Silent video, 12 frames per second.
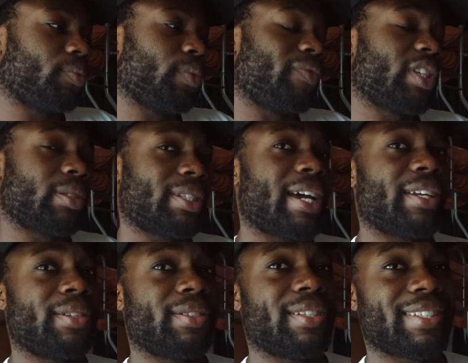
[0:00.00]
we've just started
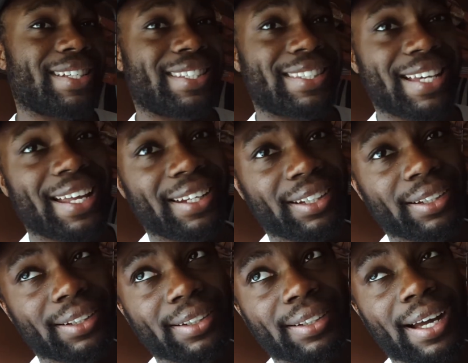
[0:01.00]
using this Asana
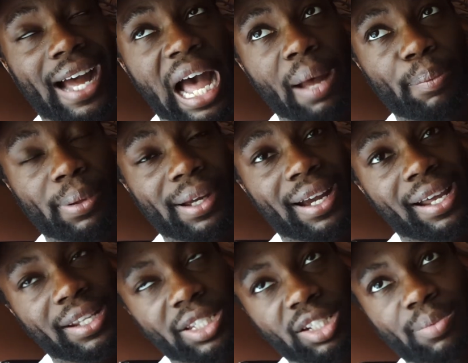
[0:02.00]
app, and
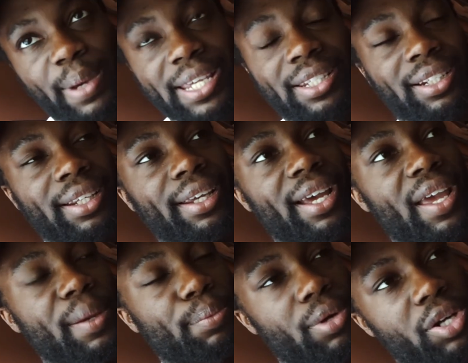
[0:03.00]
it's just basically
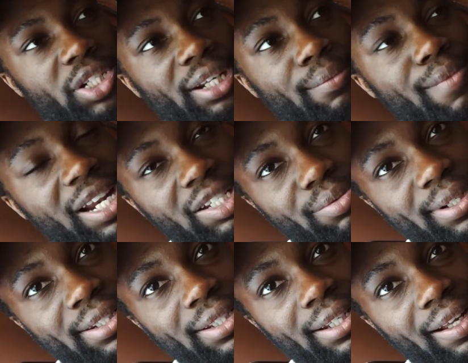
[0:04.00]
a project
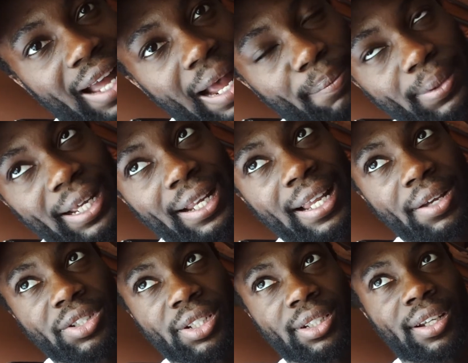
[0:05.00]
management app that
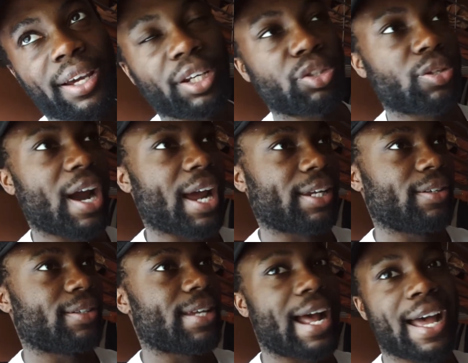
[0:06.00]
allows you to like track
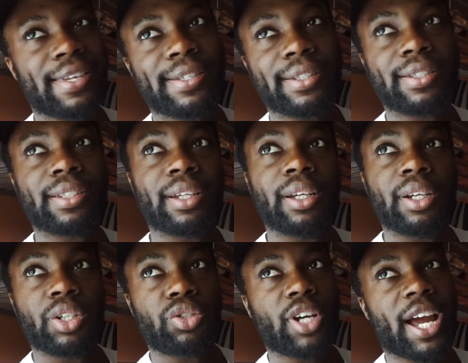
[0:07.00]
your tasks,
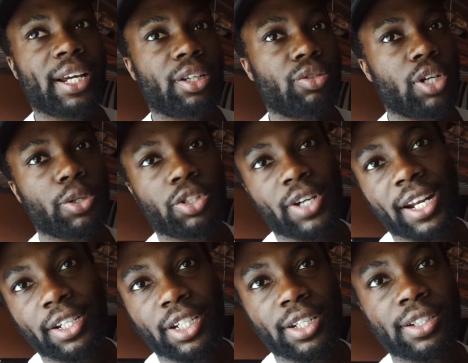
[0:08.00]
track growth
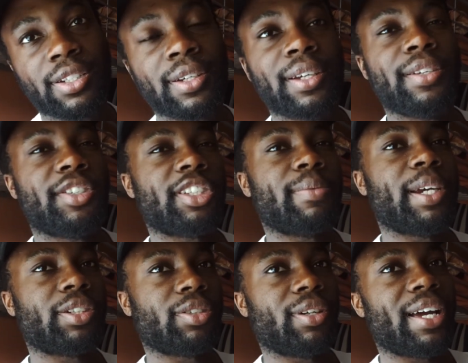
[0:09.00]
strategies, just to make
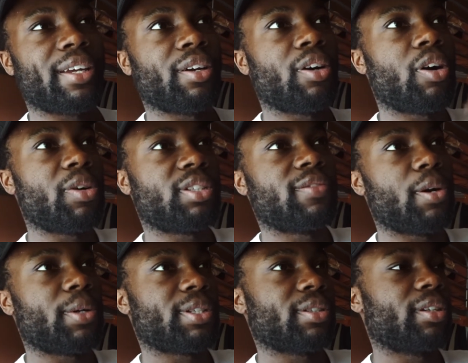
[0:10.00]
sure that you're always
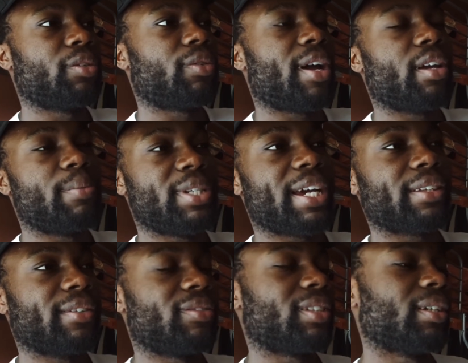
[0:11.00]
focused on the right
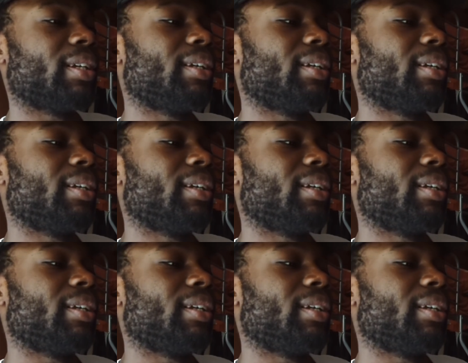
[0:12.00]
objectives.